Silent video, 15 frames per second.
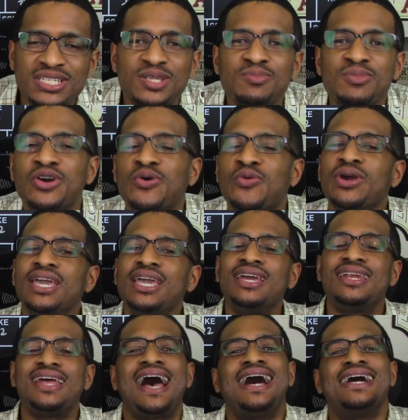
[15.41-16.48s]

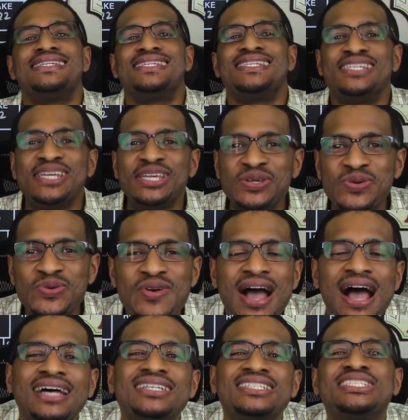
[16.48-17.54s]
McQueen, I see you.
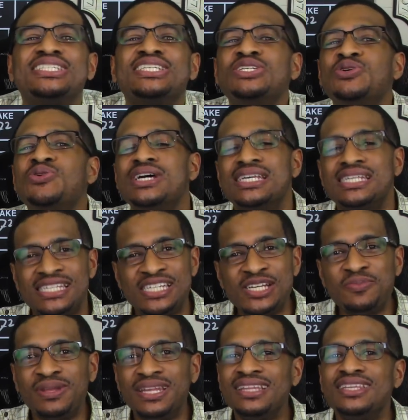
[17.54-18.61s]
I see you
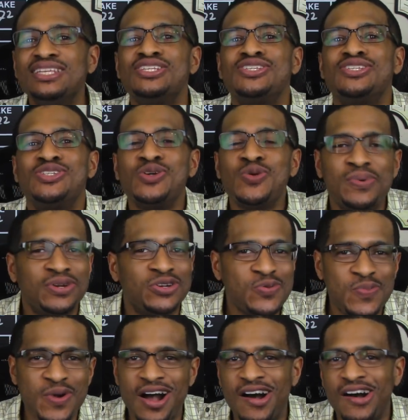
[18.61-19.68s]
assembling this super
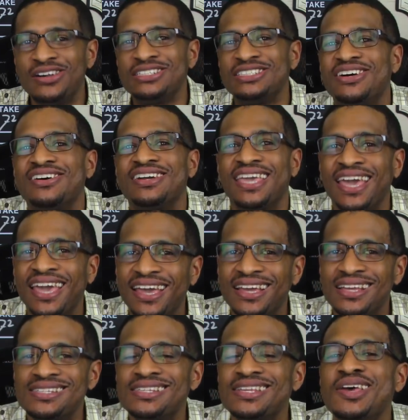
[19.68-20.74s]
duper all star
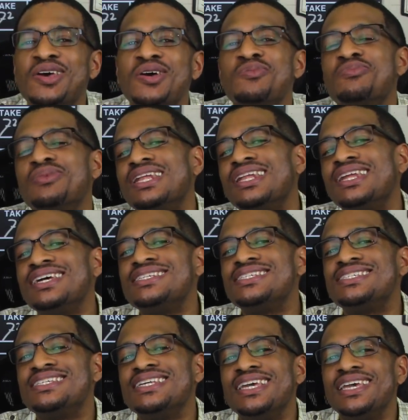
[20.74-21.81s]
cast, but let's
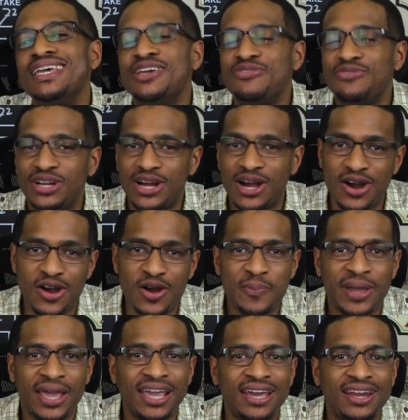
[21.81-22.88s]
see if it all
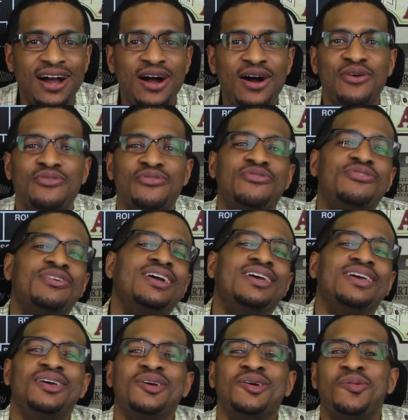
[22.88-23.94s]
paid off.
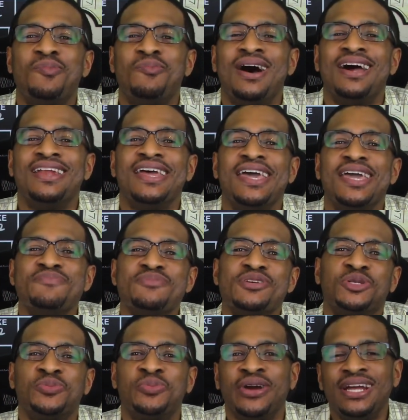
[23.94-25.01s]
My name
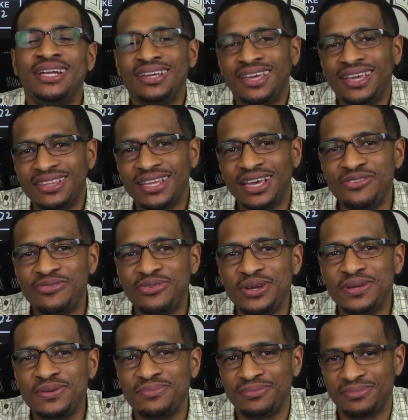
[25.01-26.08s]
is Brandon Keith
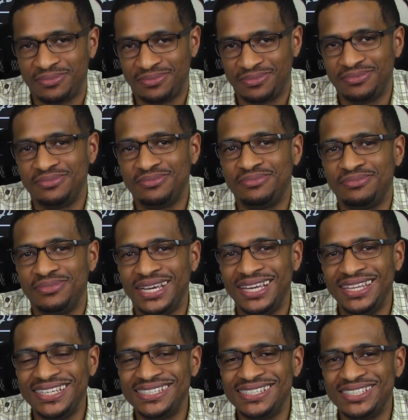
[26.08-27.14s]
Avery,
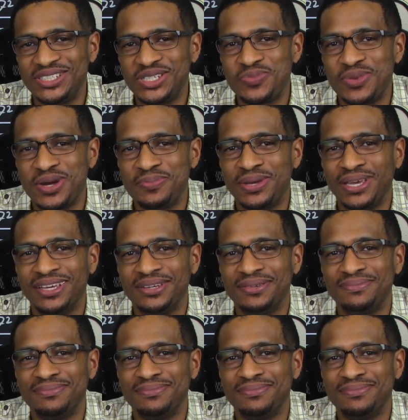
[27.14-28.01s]
and this is just my opinion.